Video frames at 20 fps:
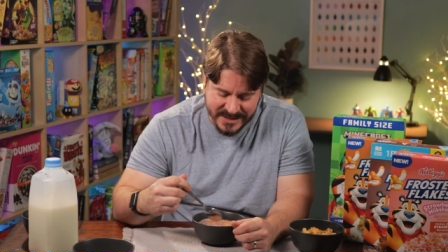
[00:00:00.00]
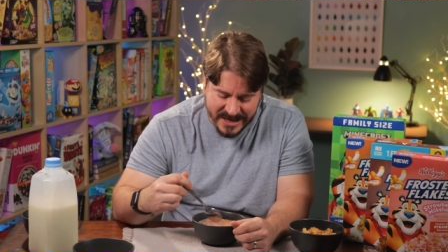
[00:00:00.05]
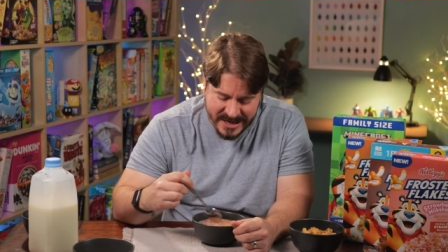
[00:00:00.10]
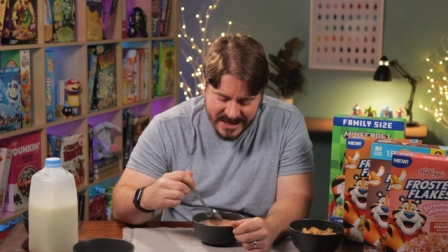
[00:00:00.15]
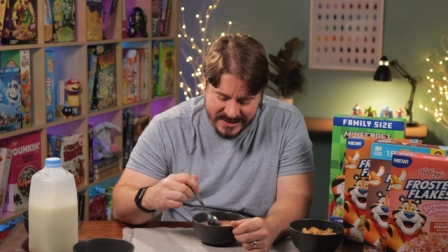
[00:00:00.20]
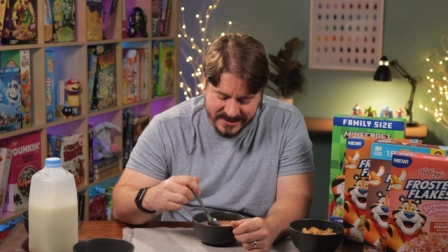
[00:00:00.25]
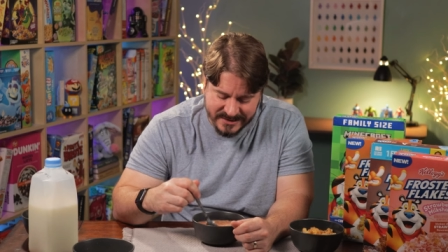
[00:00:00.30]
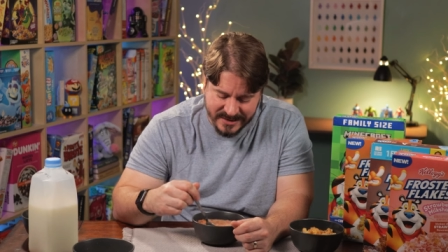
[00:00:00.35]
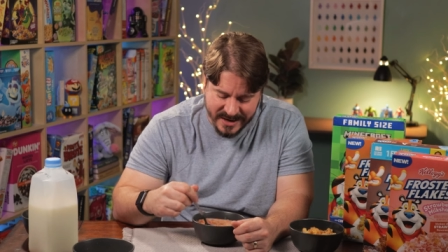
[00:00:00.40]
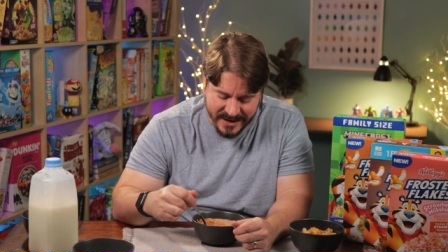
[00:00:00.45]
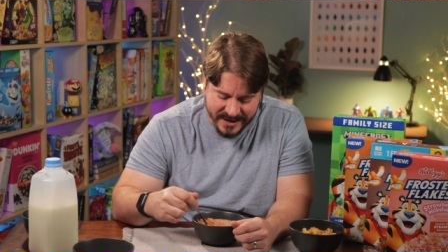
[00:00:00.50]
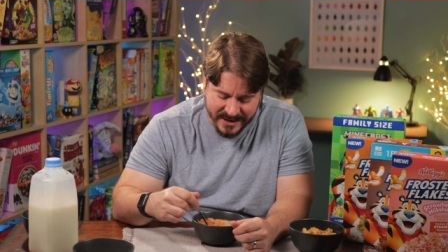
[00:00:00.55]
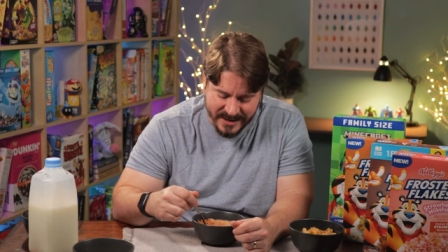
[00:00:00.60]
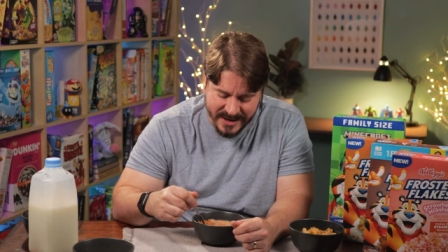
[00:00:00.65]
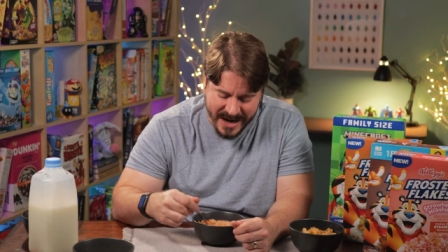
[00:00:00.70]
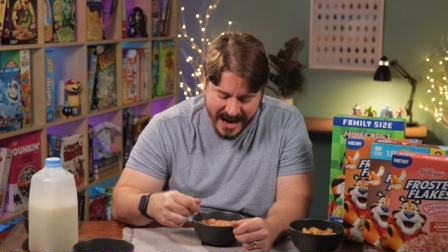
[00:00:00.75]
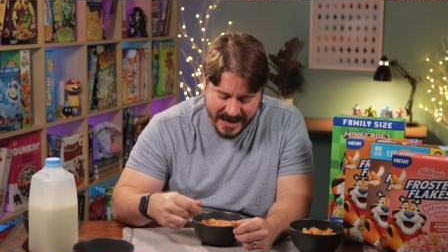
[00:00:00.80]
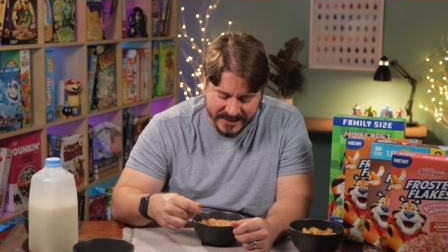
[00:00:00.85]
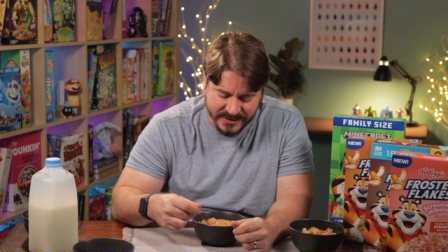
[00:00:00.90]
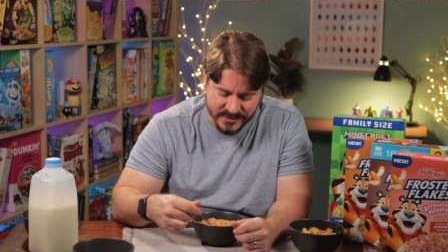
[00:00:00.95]
taste like
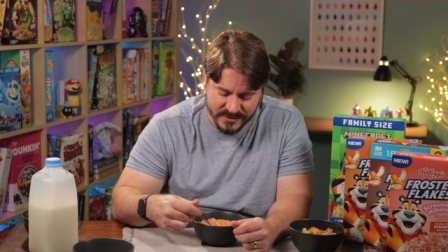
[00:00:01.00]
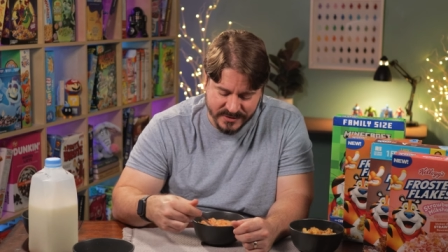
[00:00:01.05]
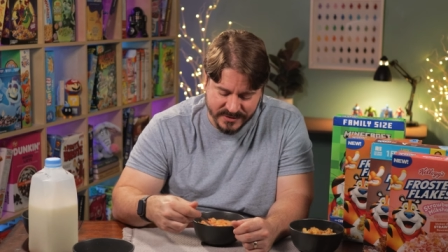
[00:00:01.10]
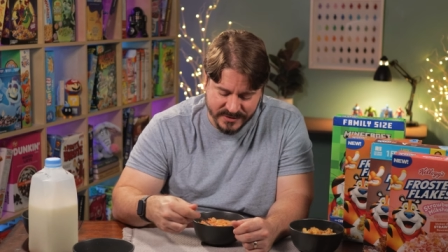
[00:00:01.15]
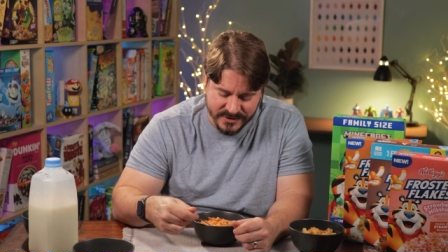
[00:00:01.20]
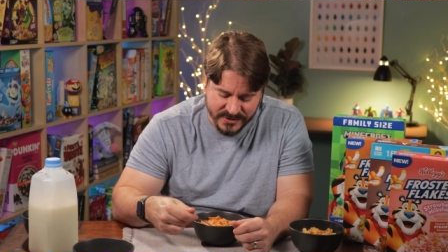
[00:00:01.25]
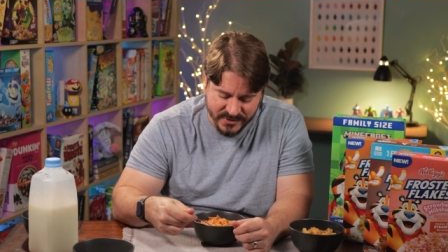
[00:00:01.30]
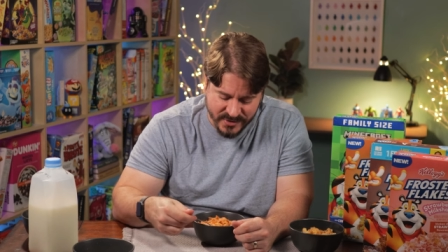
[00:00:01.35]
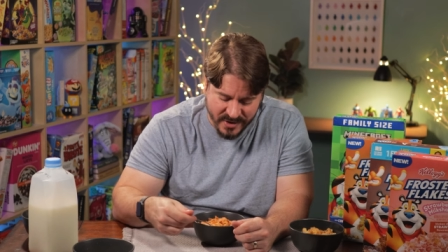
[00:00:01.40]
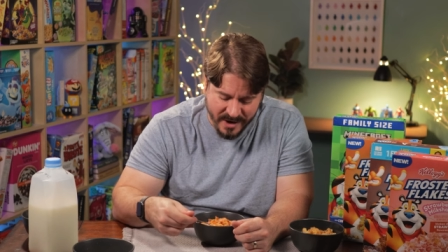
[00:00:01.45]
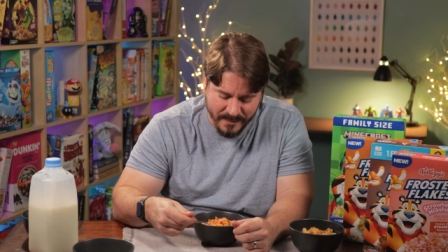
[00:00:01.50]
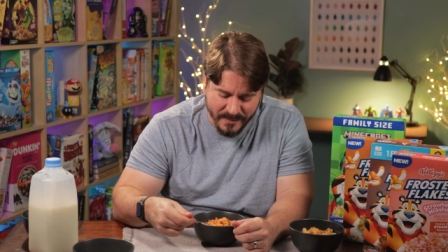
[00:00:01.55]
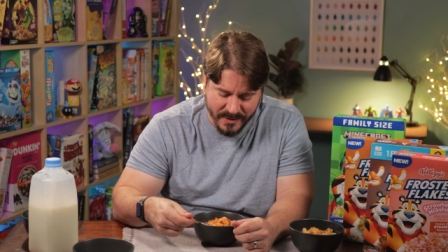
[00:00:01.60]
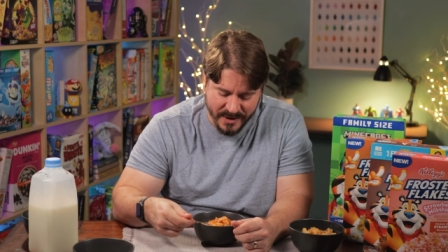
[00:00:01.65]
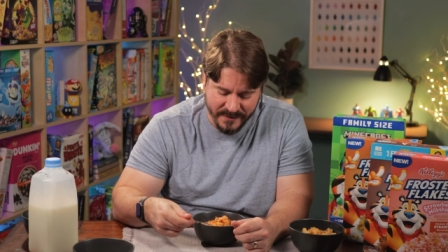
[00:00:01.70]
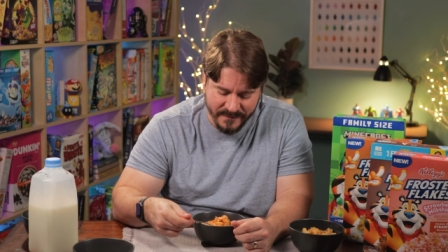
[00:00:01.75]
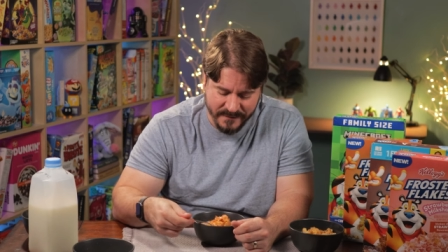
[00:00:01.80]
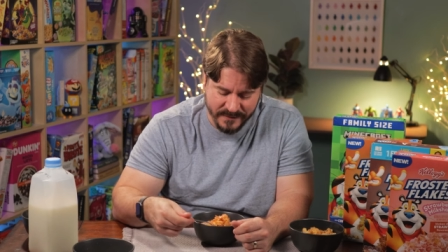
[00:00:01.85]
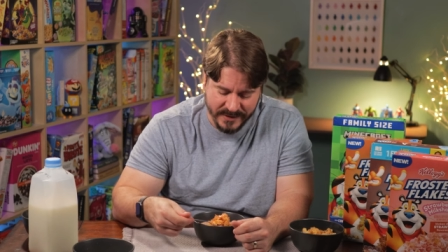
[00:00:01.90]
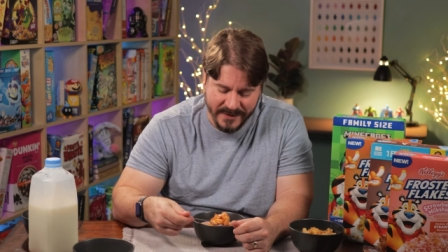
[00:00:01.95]
natural
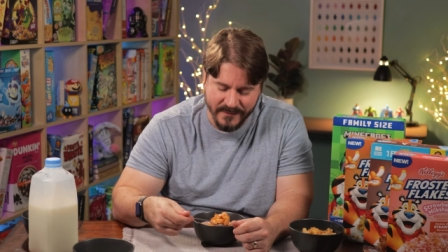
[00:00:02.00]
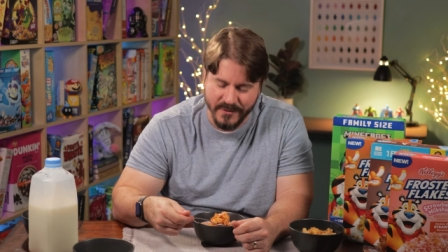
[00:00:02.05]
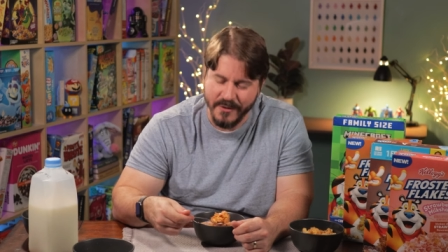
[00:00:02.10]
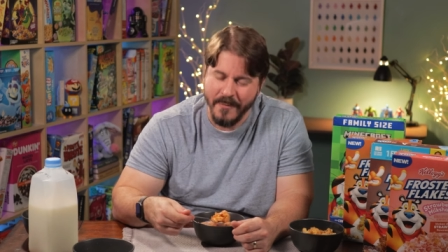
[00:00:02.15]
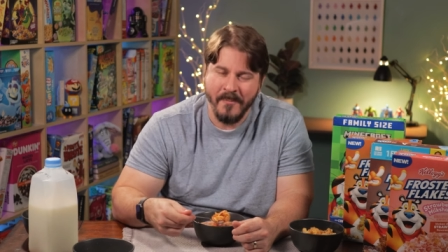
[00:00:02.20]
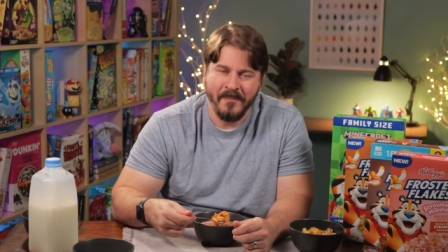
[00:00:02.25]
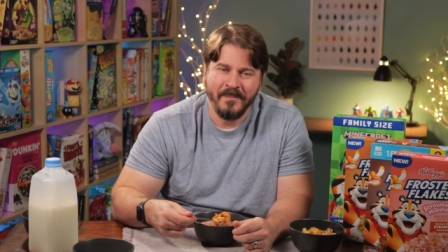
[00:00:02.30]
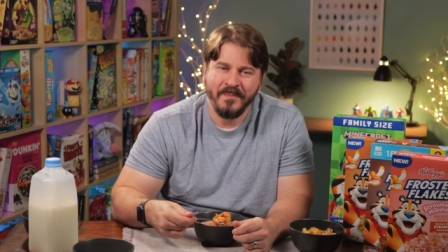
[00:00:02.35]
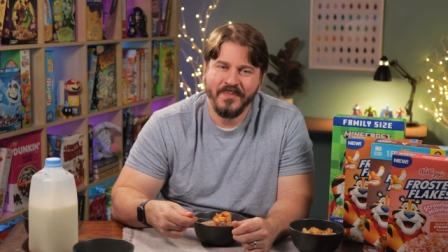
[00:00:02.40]
strawberry flavor.